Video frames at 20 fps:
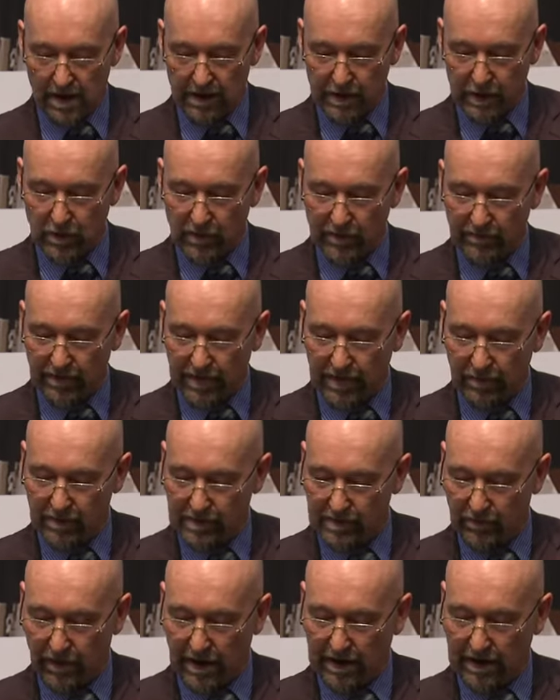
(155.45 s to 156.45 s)

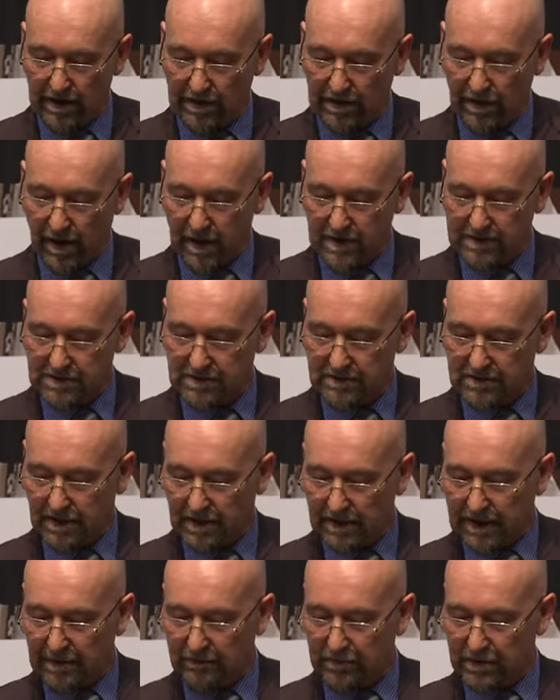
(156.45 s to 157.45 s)
UNV recognises the
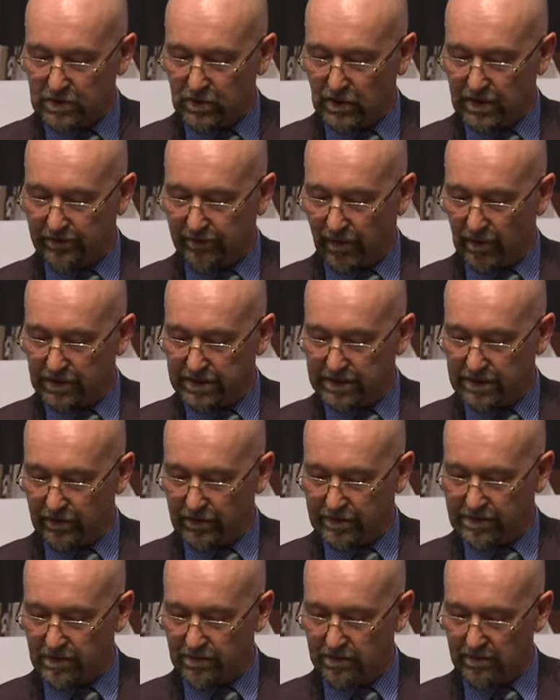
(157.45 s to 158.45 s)
link between
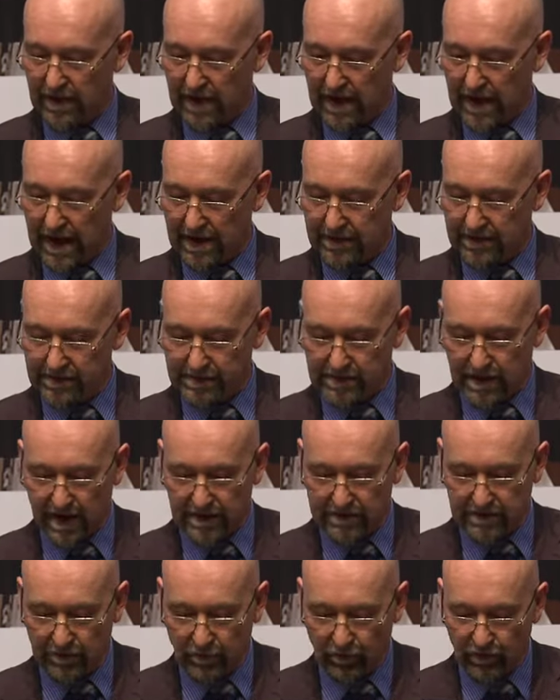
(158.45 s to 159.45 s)
volunteerism and
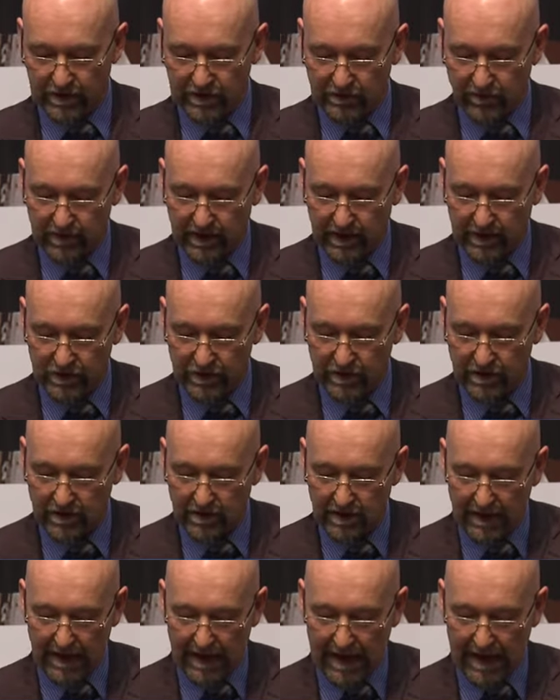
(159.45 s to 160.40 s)
disaster risk reduction,